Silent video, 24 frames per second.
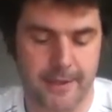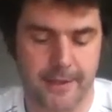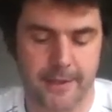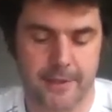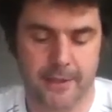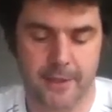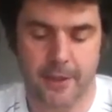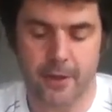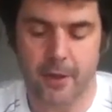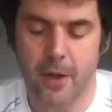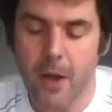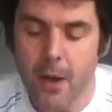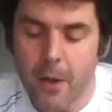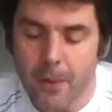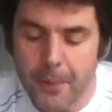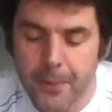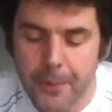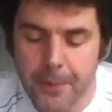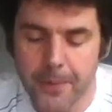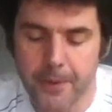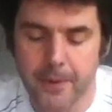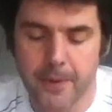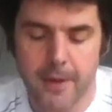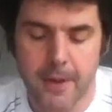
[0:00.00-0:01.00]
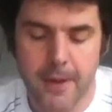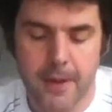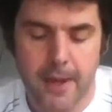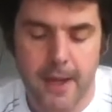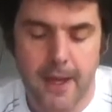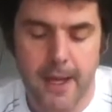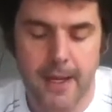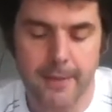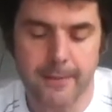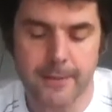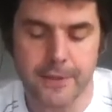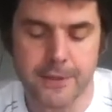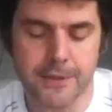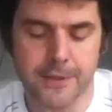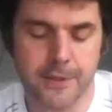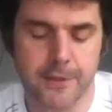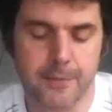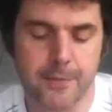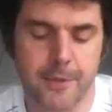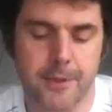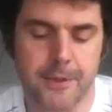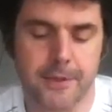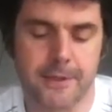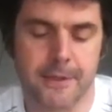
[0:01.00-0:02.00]
And so I'm just going
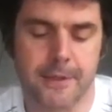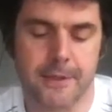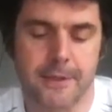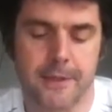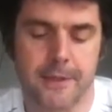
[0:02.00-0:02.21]
to put,